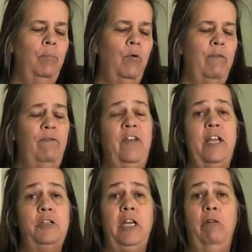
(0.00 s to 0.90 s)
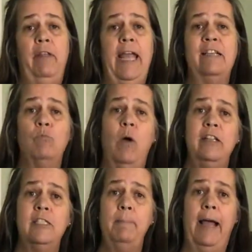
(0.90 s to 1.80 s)
Poor fish, he only has
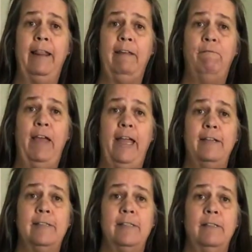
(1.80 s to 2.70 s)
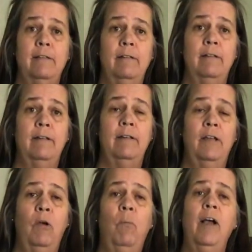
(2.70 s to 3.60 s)
1 smiley face.
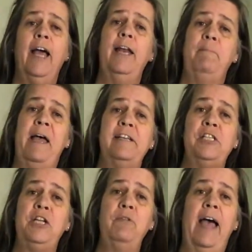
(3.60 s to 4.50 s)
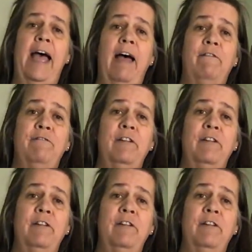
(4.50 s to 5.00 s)
What kind of pet do you have?